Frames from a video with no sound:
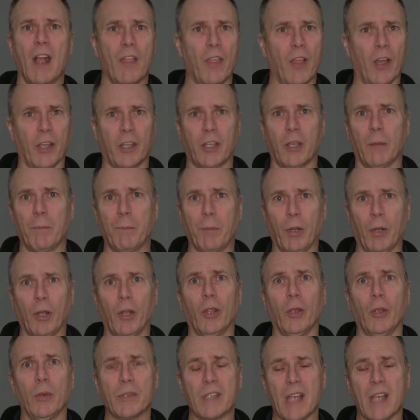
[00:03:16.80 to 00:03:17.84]
that can
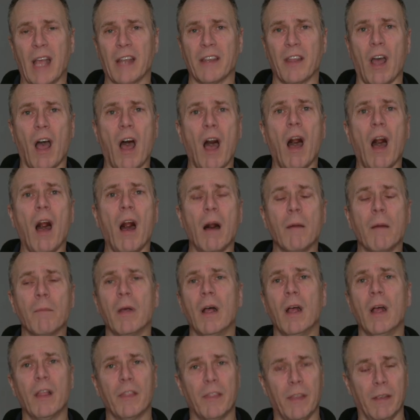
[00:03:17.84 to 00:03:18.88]
pollute and
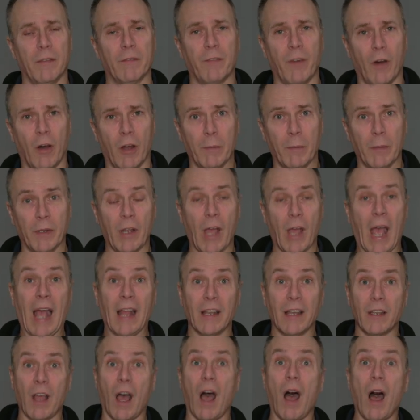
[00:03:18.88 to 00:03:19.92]
harm the environment
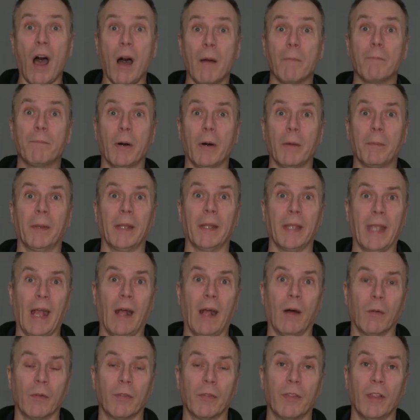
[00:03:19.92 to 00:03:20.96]
and harm public
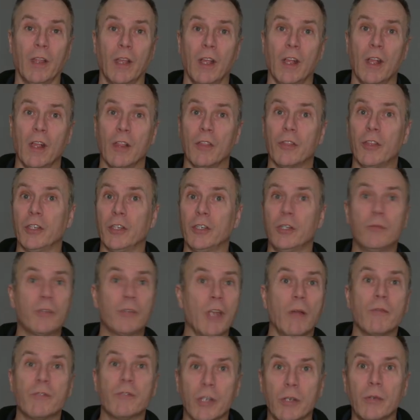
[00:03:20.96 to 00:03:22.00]
health, that you
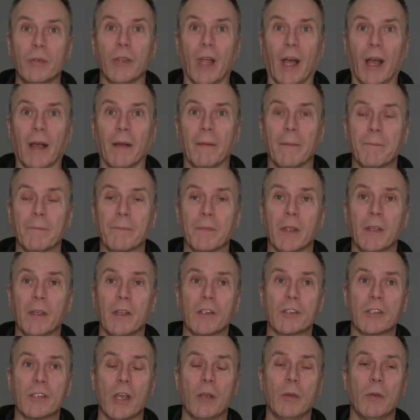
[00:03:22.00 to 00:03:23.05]
don't do that.
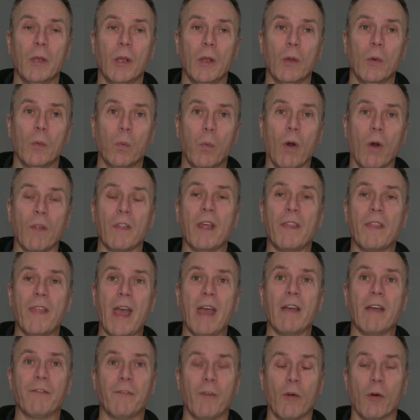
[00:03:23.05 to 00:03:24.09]
So what they're
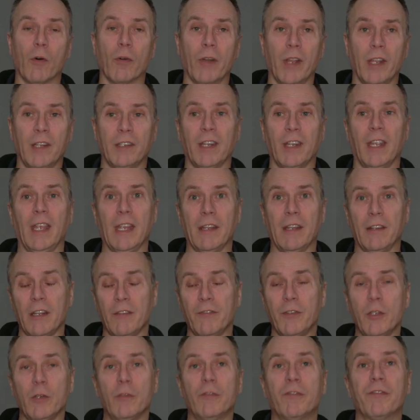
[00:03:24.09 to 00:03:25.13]
there for is
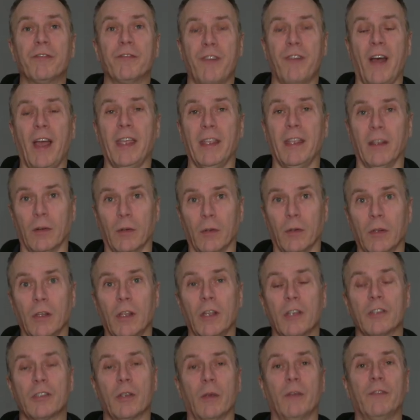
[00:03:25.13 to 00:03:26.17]
if you fail,
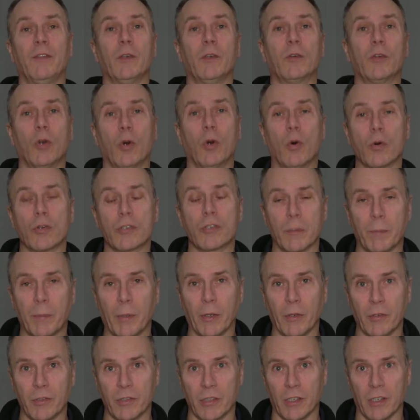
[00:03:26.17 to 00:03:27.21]
so if you cause a
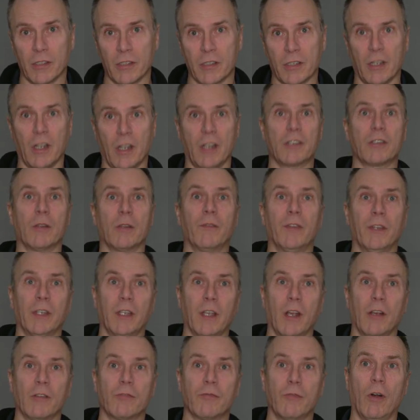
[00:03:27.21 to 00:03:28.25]
pollution incident and something
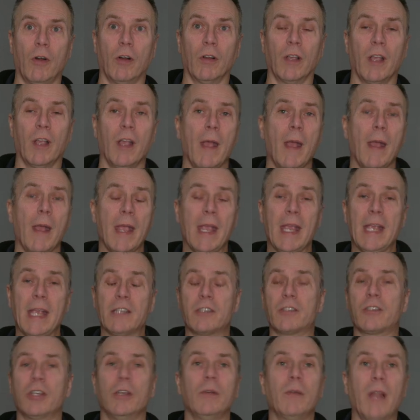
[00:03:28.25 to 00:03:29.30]
goes wrong,
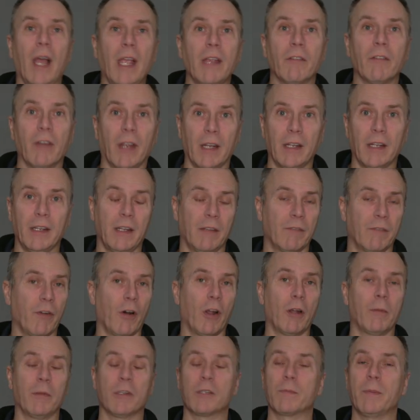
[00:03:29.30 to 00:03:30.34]
it's too late really, the
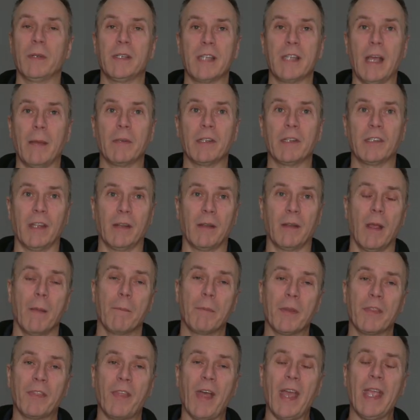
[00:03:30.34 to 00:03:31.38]
environment's been damaged then.
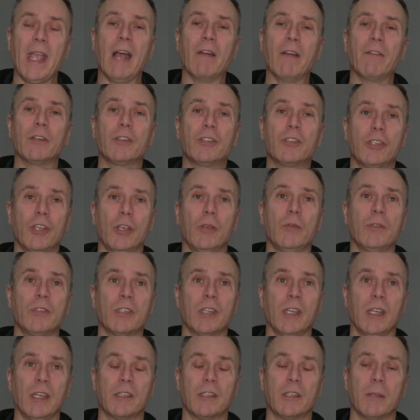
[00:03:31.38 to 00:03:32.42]
But they have a
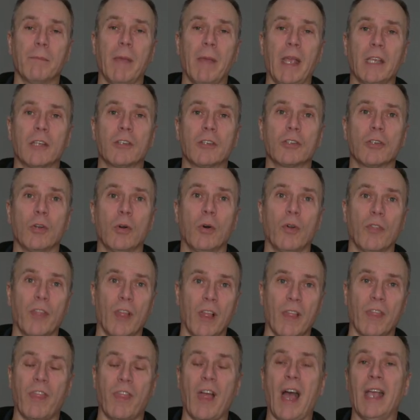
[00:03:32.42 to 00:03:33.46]
duty to make sure
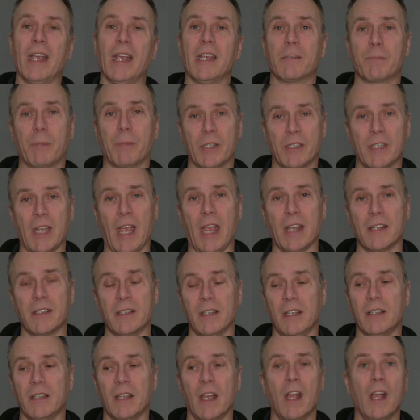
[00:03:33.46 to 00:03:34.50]
that that is
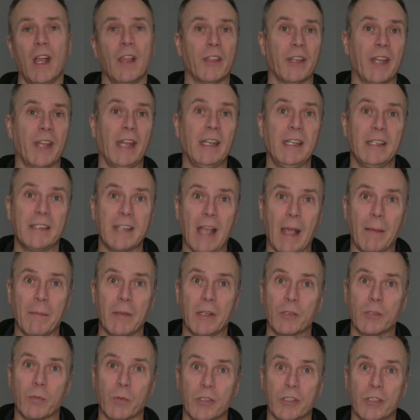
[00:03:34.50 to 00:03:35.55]
protected, that any
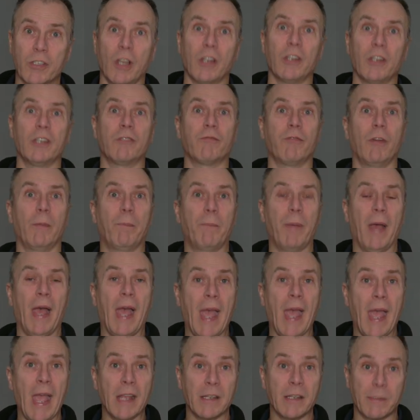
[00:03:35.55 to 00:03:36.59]
damage was done is
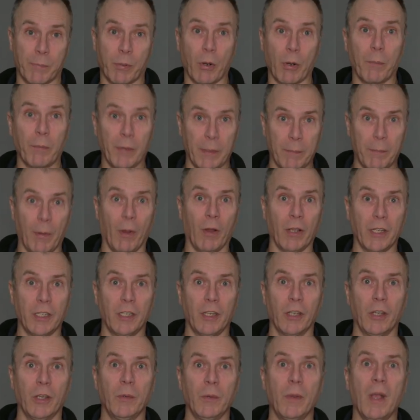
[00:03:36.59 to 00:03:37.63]
repaired, probably by
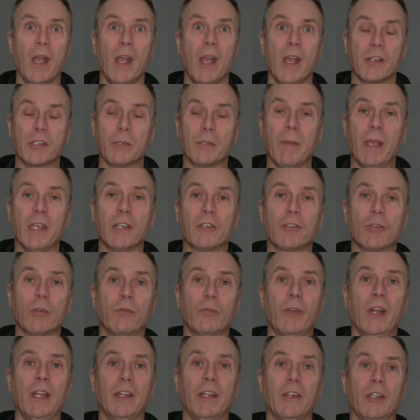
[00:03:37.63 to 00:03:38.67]
you, to make sure
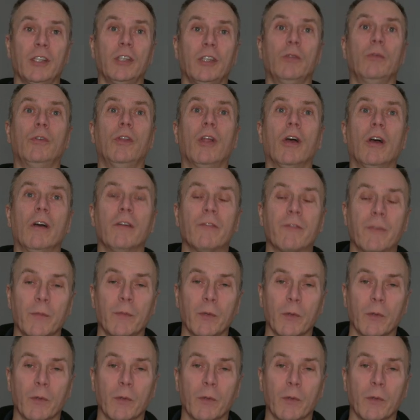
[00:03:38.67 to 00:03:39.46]
really that you learn from